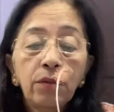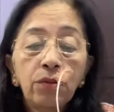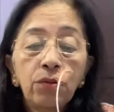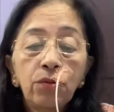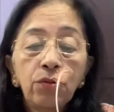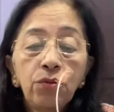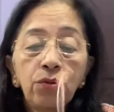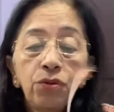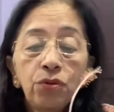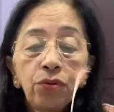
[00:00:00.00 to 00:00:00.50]

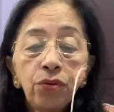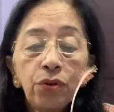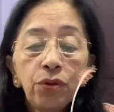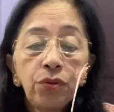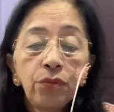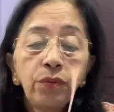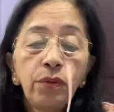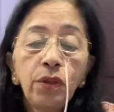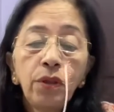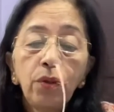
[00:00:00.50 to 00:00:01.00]
to show
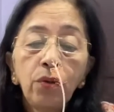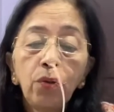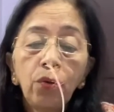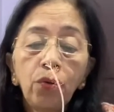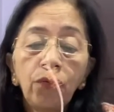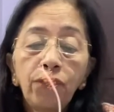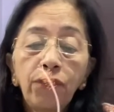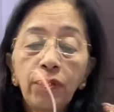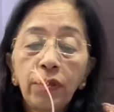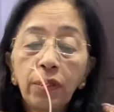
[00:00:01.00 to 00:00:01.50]
you the
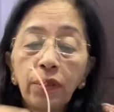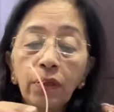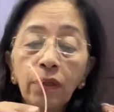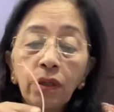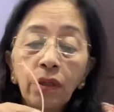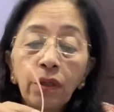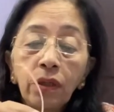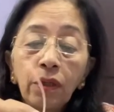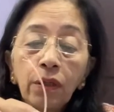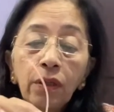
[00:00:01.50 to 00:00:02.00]
ovary,
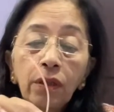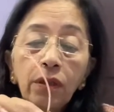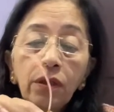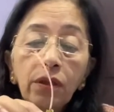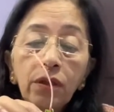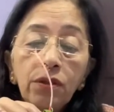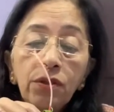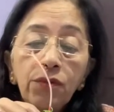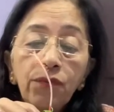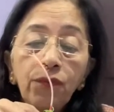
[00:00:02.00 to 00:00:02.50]

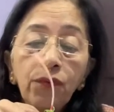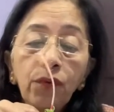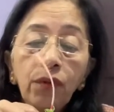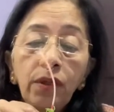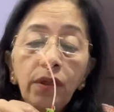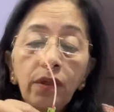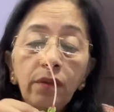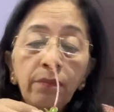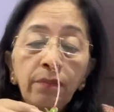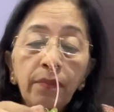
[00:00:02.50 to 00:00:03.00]
the
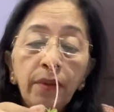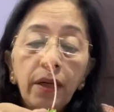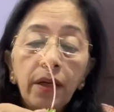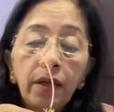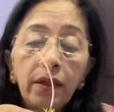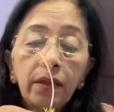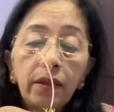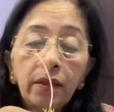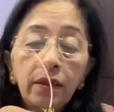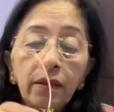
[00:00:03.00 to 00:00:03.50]
swollen
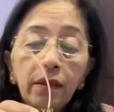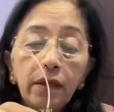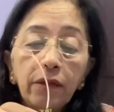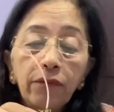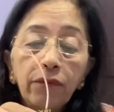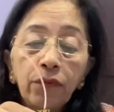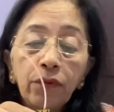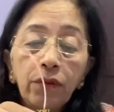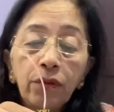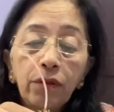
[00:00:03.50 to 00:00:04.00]
part, I
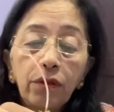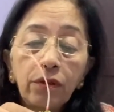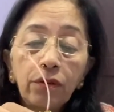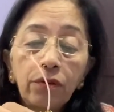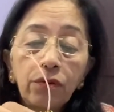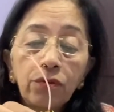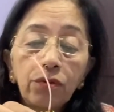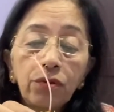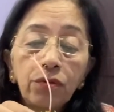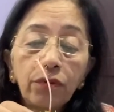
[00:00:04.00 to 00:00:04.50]
want
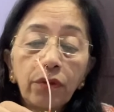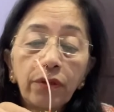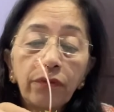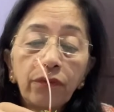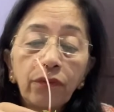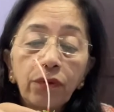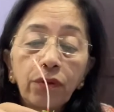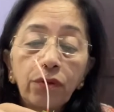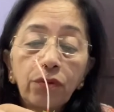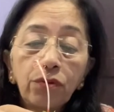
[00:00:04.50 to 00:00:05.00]

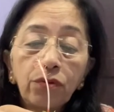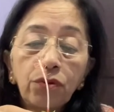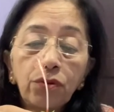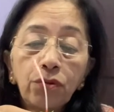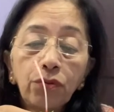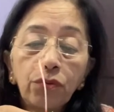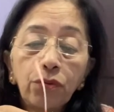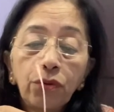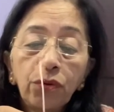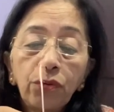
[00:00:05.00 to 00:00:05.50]
to
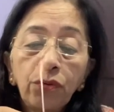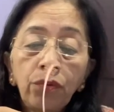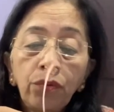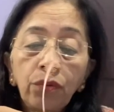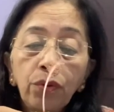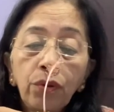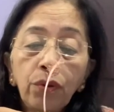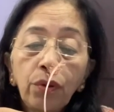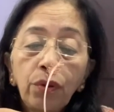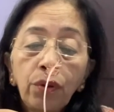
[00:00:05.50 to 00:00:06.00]
show you.
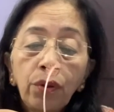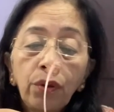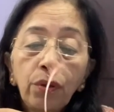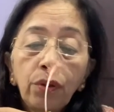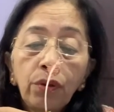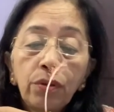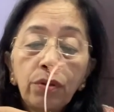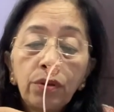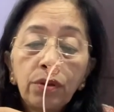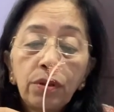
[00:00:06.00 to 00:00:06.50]

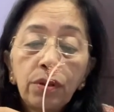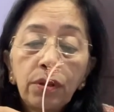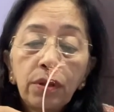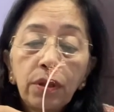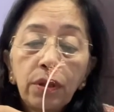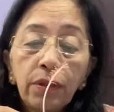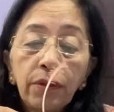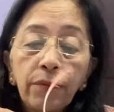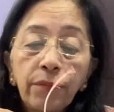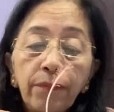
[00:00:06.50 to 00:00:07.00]

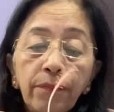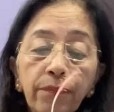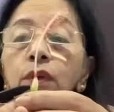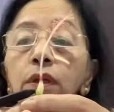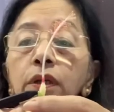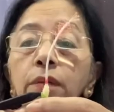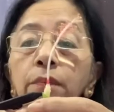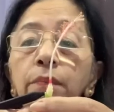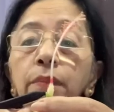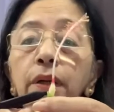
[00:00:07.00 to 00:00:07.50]
See,
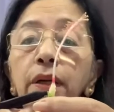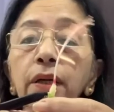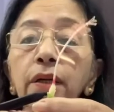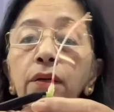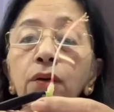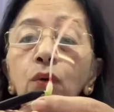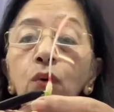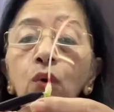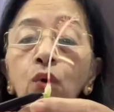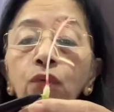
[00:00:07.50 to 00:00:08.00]
swollen part,
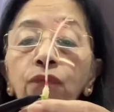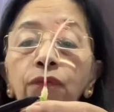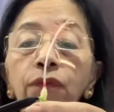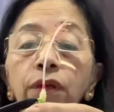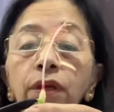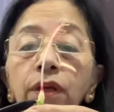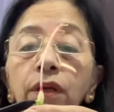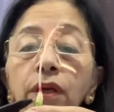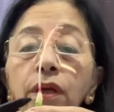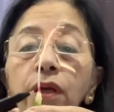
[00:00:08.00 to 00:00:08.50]

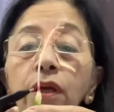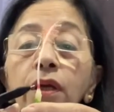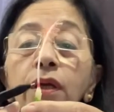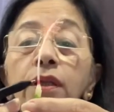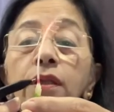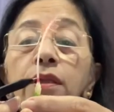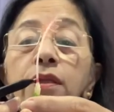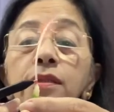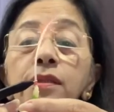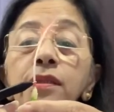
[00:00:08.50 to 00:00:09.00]
ovary.
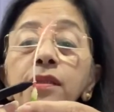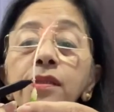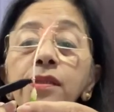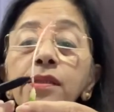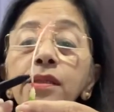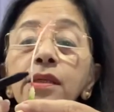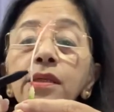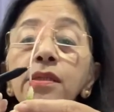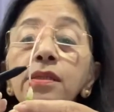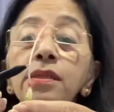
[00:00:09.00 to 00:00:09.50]
This
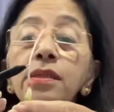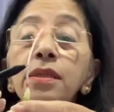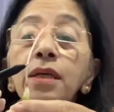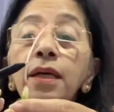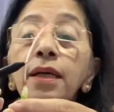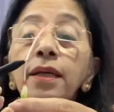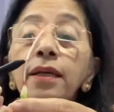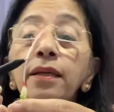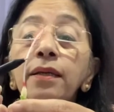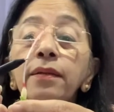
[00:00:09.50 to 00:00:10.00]
is
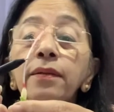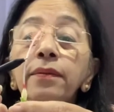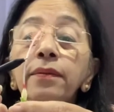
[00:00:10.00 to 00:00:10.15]
style.